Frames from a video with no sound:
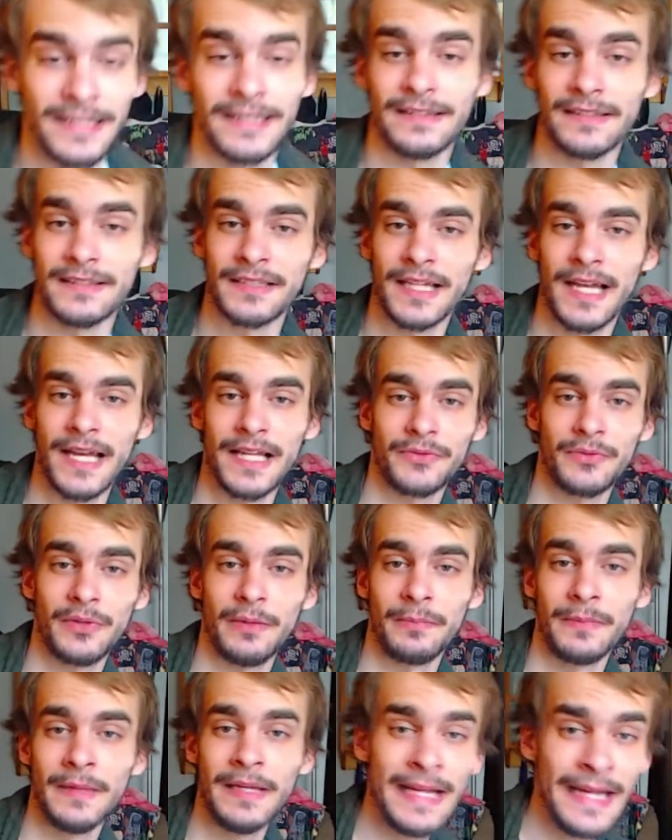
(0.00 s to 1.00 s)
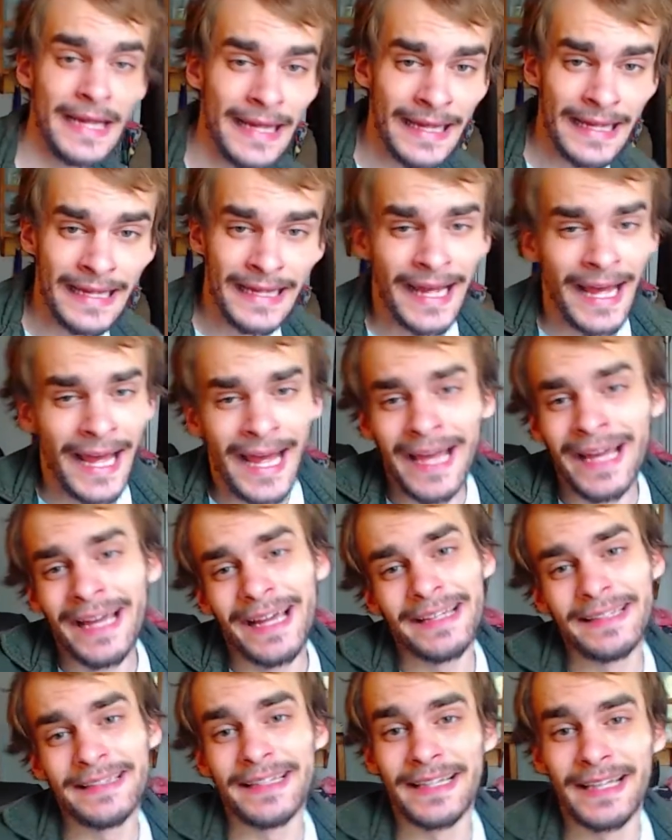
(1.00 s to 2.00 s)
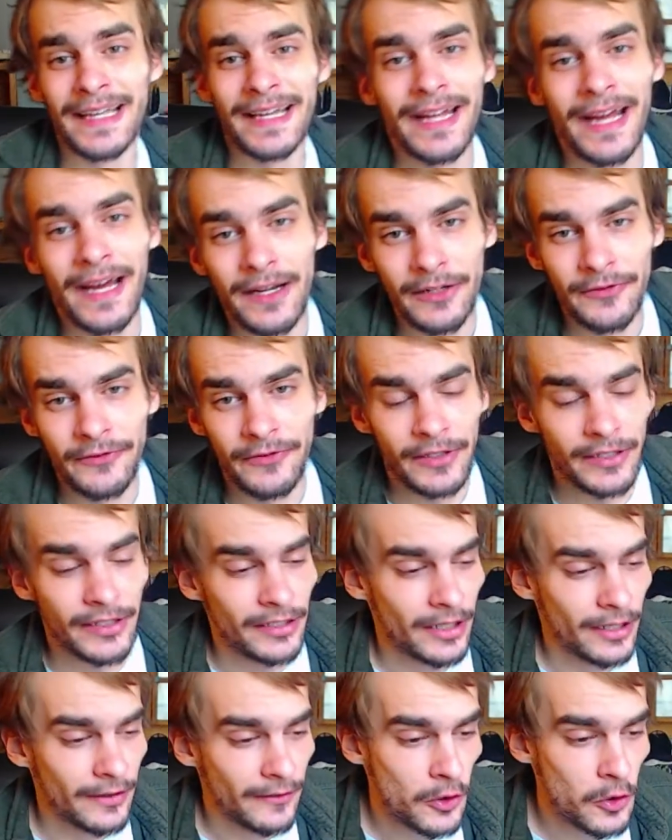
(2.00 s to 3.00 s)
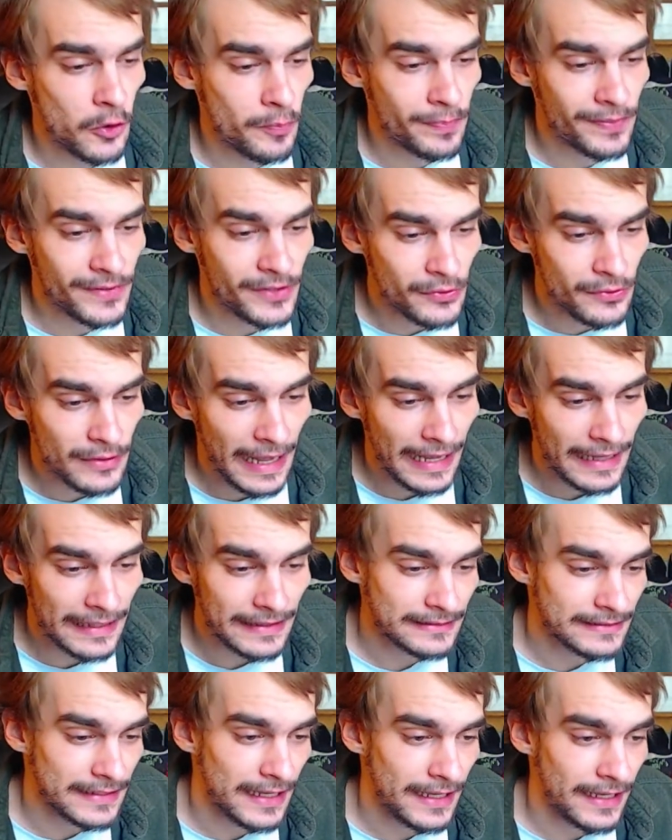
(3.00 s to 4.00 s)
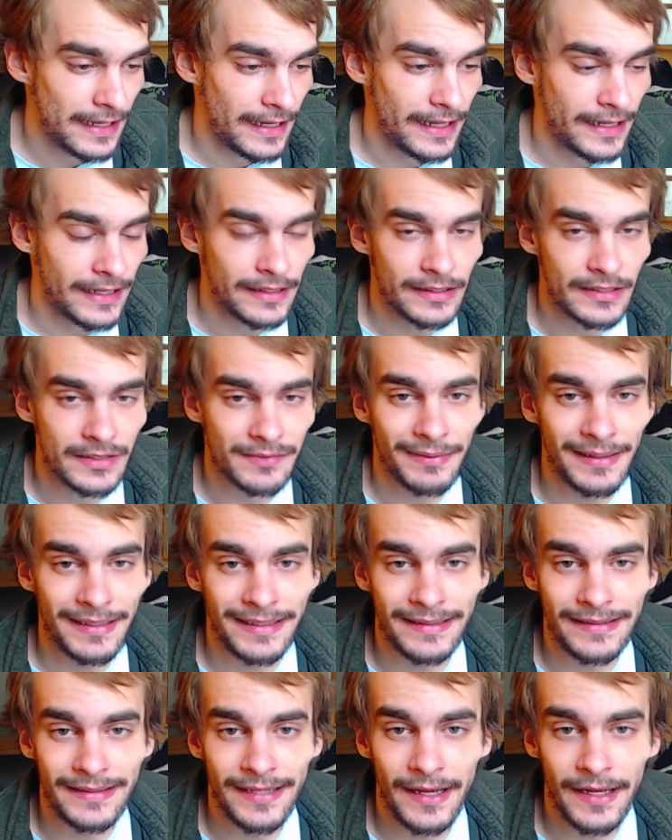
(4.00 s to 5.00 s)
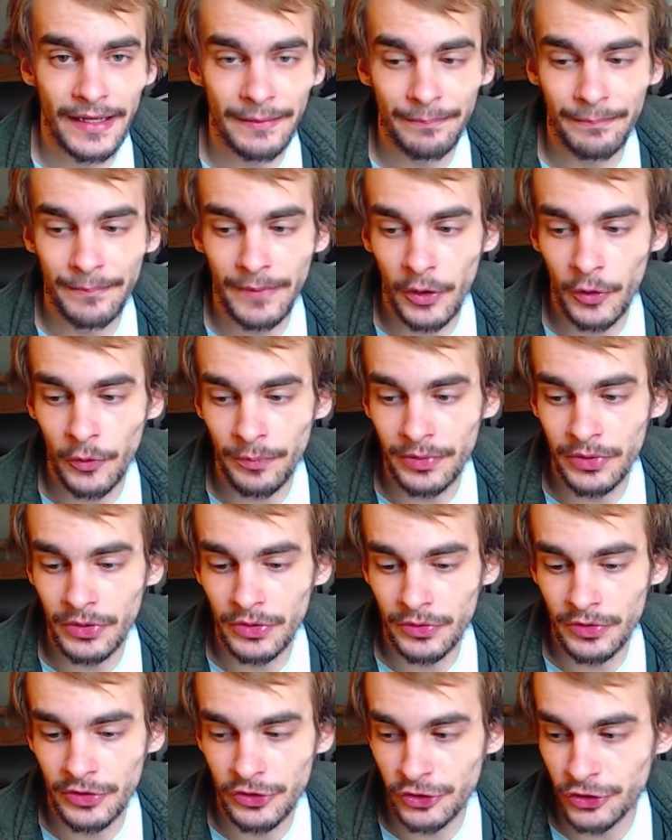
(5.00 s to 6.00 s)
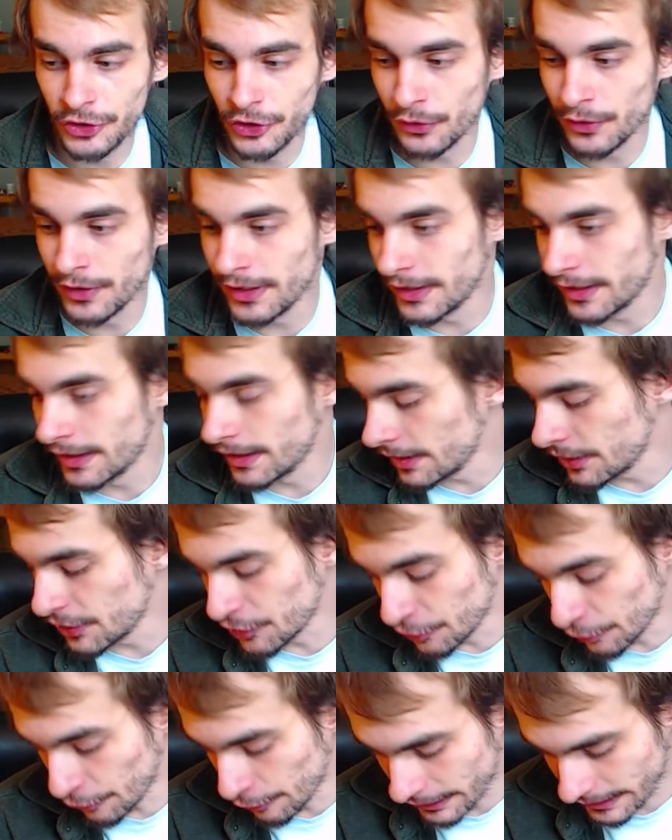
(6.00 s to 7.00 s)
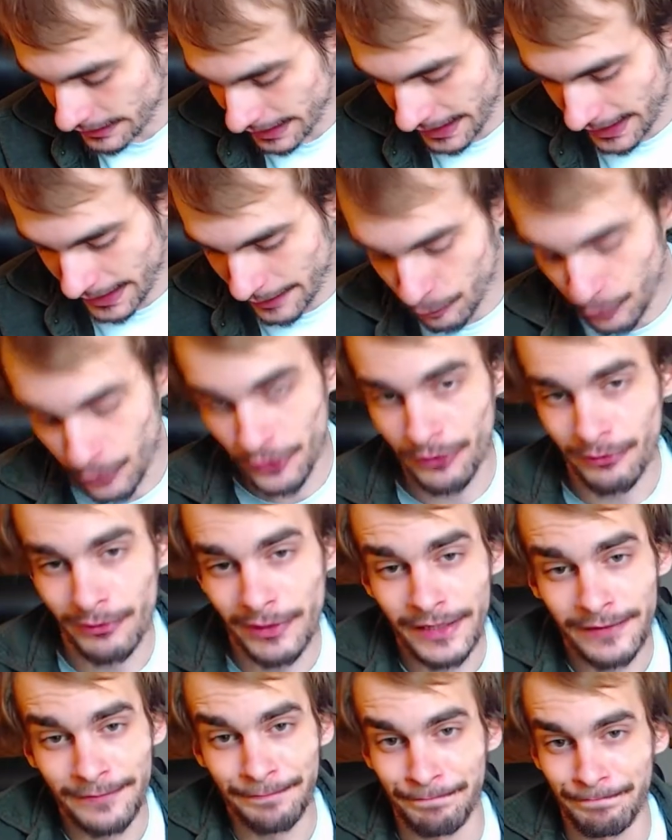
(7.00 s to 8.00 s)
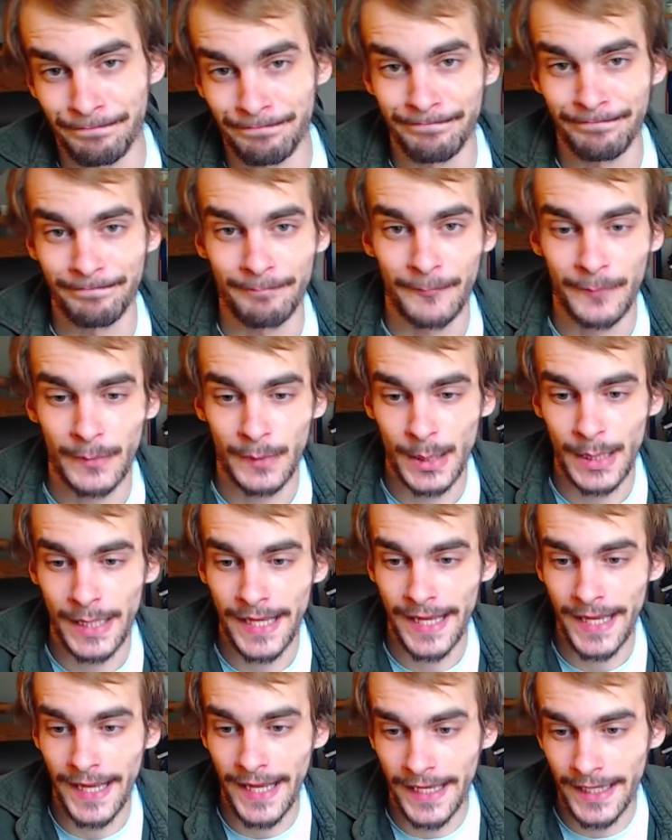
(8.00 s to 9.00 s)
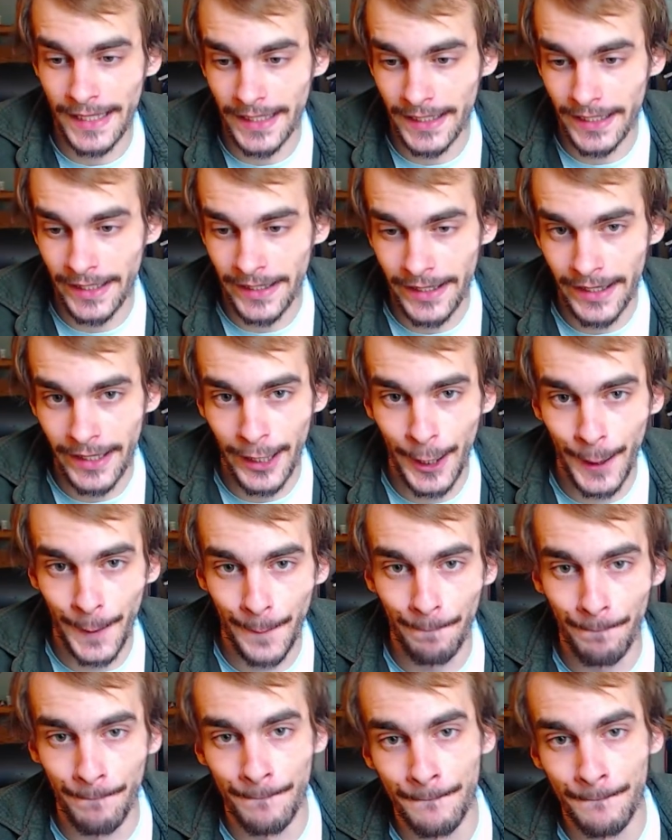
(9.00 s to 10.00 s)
this last rip and then get out of here. I hope you guys had a splendid time. I hope you enjoyed your time with me. And, damn,